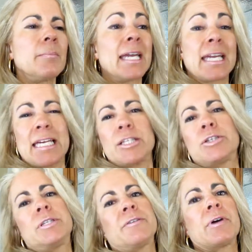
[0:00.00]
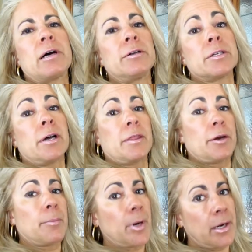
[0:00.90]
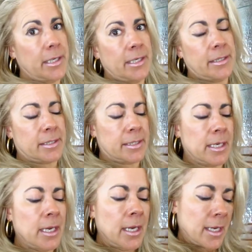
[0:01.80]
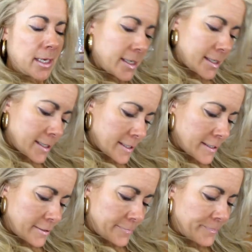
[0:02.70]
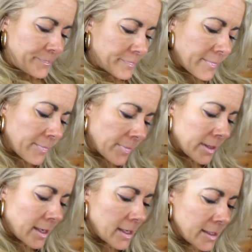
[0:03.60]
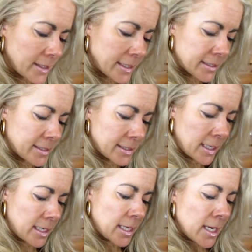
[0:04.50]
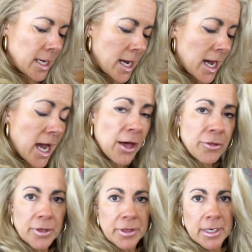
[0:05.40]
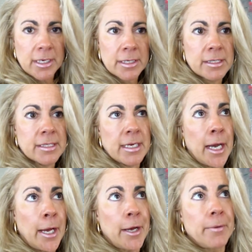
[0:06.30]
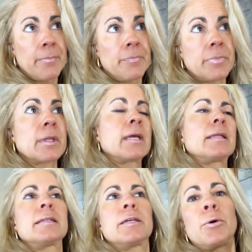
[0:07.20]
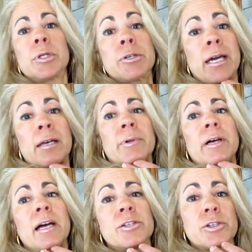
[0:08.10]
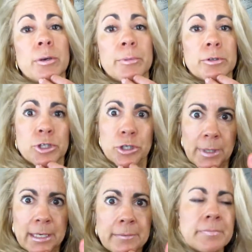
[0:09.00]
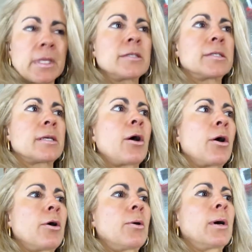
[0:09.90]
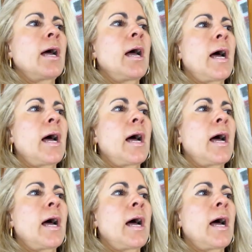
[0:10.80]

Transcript: making it too difficult on their bodies. Let's see. Other things, the older animal has trouble chewing, so